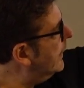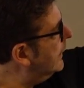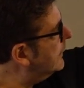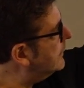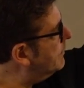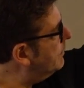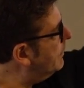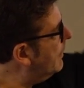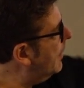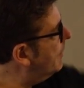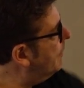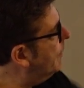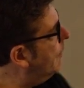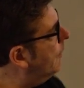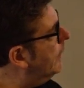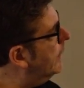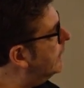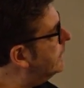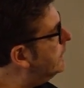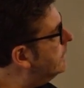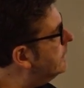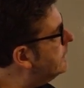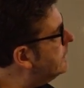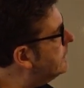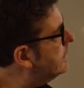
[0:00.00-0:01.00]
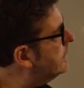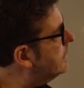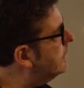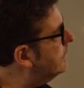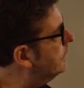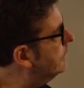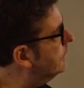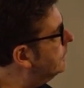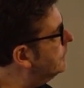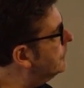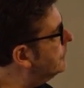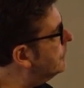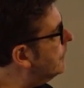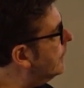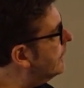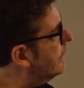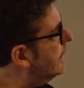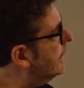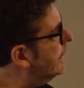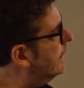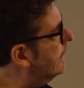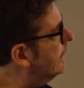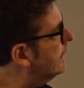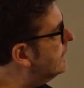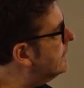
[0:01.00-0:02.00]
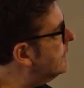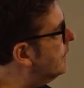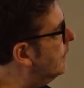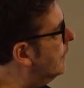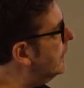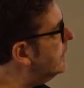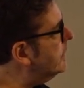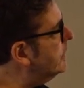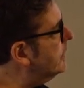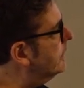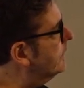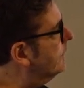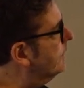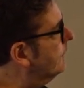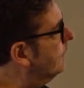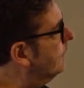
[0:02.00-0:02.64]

get to plot point two, Dorothy kills the witch.